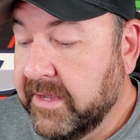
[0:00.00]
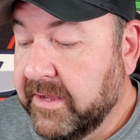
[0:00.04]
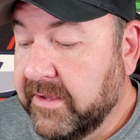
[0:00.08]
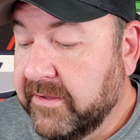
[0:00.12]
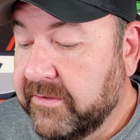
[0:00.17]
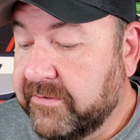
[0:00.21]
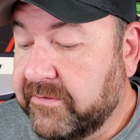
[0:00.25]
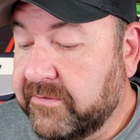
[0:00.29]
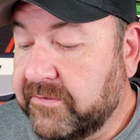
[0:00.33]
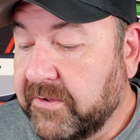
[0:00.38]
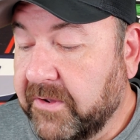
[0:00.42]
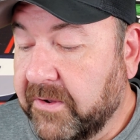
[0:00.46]

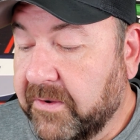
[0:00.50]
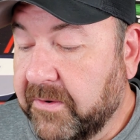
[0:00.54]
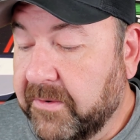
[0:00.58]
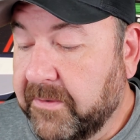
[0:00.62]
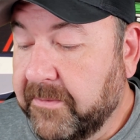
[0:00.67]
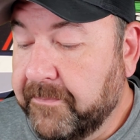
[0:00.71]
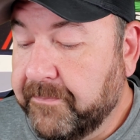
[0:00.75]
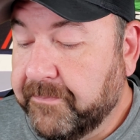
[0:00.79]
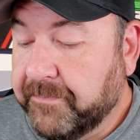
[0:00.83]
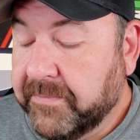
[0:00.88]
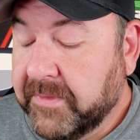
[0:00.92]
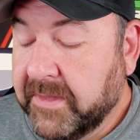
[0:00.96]

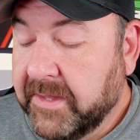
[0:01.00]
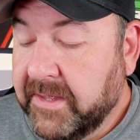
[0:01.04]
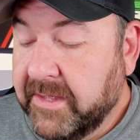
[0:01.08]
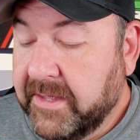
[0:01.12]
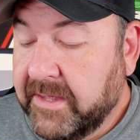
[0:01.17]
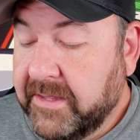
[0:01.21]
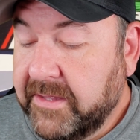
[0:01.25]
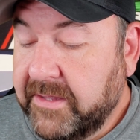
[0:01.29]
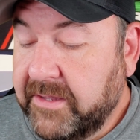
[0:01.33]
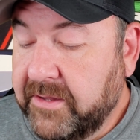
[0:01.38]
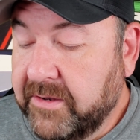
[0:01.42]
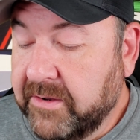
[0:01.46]
So
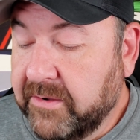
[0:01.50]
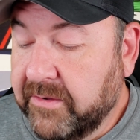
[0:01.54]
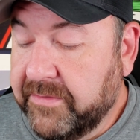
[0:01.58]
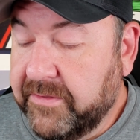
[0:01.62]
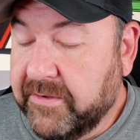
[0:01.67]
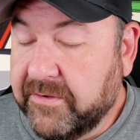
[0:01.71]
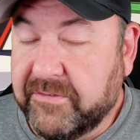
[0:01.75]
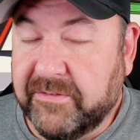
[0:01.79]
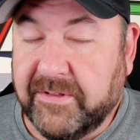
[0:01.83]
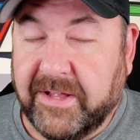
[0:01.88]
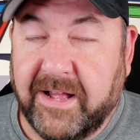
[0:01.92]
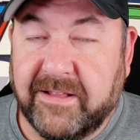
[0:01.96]

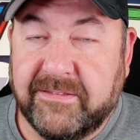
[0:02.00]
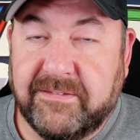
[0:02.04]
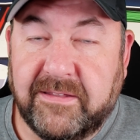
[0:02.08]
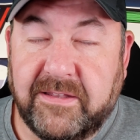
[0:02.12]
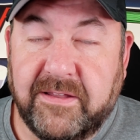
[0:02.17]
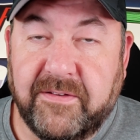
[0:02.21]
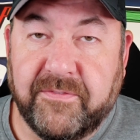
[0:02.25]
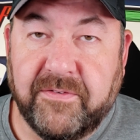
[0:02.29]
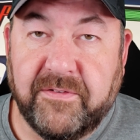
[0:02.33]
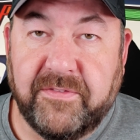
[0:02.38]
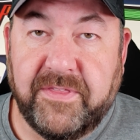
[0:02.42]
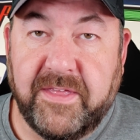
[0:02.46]
there's lots of
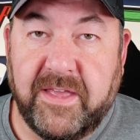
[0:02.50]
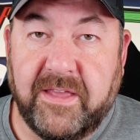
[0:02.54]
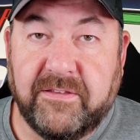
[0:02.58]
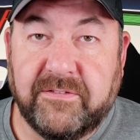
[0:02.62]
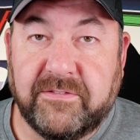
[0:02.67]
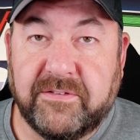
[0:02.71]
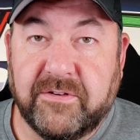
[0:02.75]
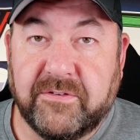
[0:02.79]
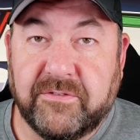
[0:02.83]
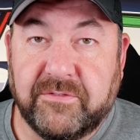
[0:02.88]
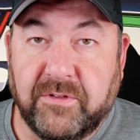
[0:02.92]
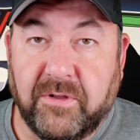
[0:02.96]
different things.
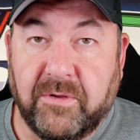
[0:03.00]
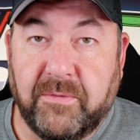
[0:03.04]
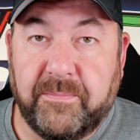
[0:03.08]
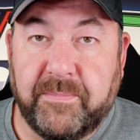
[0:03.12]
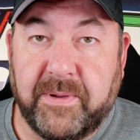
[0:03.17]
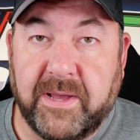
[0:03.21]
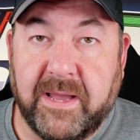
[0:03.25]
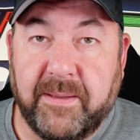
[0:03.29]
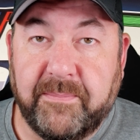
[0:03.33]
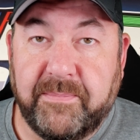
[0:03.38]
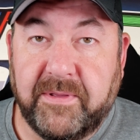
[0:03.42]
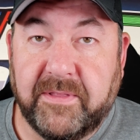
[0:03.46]
There's low
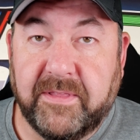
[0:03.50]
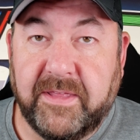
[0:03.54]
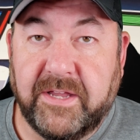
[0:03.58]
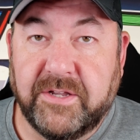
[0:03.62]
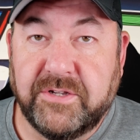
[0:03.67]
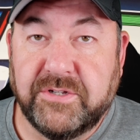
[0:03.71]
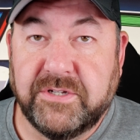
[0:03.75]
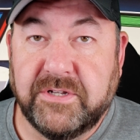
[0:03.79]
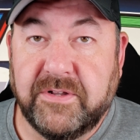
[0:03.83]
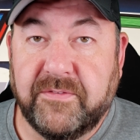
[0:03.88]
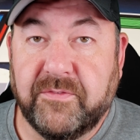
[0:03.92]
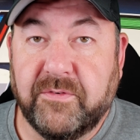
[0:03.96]

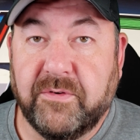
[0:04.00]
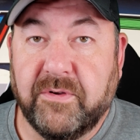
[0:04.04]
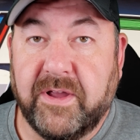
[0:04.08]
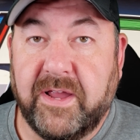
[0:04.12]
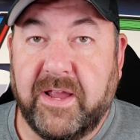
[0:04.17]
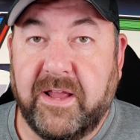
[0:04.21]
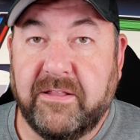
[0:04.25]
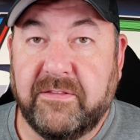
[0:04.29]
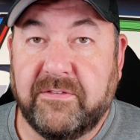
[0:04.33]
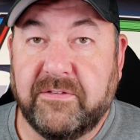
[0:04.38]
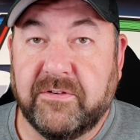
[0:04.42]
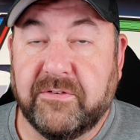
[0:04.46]
population of
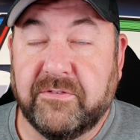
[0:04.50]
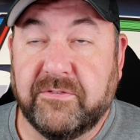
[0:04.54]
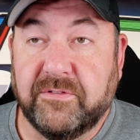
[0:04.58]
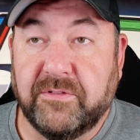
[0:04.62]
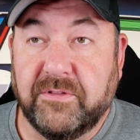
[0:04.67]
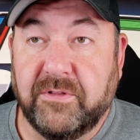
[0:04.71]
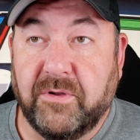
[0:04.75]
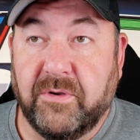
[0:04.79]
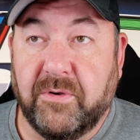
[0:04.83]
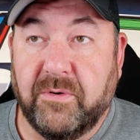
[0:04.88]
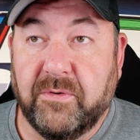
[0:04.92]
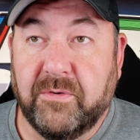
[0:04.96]
grades. There's
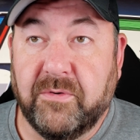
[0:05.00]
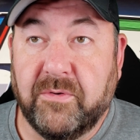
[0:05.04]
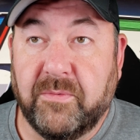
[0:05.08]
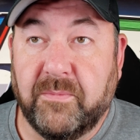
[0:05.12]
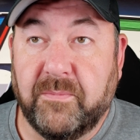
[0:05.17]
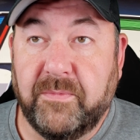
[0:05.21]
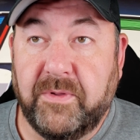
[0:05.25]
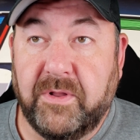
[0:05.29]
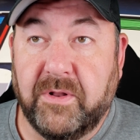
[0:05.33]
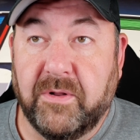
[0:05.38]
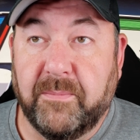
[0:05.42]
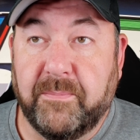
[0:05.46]
low,
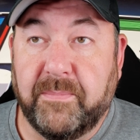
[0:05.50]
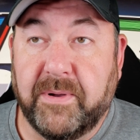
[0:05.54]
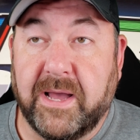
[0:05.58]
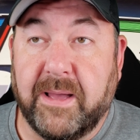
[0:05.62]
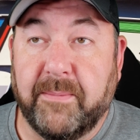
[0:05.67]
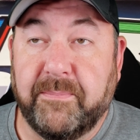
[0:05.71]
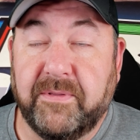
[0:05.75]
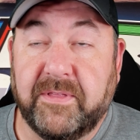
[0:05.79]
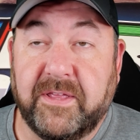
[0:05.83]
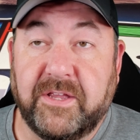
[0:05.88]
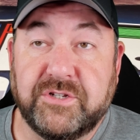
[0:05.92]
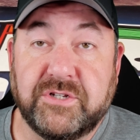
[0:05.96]

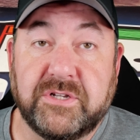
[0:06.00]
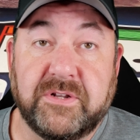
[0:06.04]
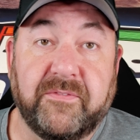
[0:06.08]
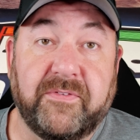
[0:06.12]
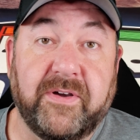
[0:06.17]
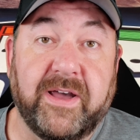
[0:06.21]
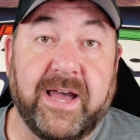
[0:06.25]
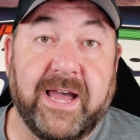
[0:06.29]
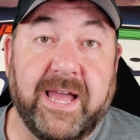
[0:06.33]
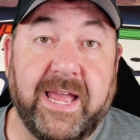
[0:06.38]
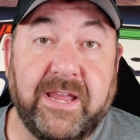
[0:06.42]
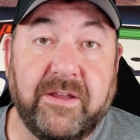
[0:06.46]
population of
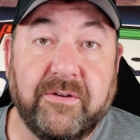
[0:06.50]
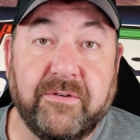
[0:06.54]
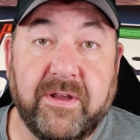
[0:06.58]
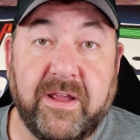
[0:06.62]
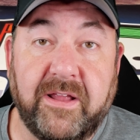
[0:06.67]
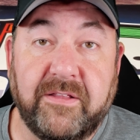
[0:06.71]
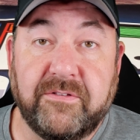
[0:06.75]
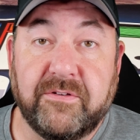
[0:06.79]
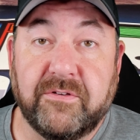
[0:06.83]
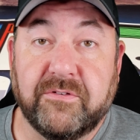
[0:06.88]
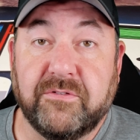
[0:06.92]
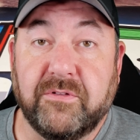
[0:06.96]
high
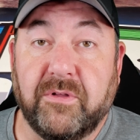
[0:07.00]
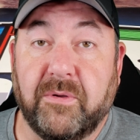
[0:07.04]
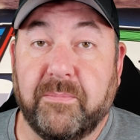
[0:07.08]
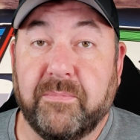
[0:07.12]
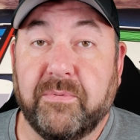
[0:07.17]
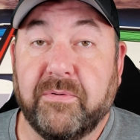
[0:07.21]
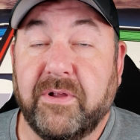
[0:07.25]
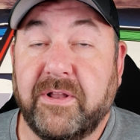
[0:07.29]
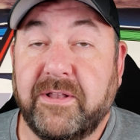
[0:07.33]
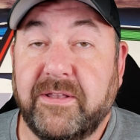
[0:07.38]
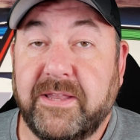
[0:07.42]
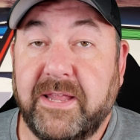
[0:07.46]
grades. There's low
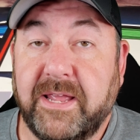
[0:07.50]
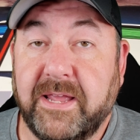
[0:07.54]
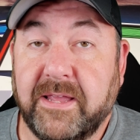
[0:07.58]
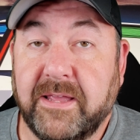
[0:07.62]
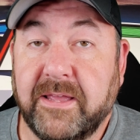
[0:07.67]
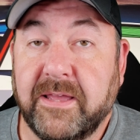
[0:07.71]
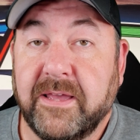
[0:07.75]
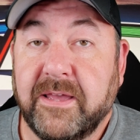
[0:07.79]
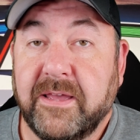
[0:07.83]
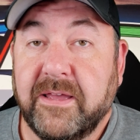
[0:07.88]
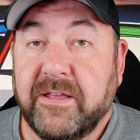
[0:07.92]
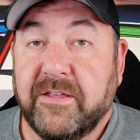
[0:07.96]
printing.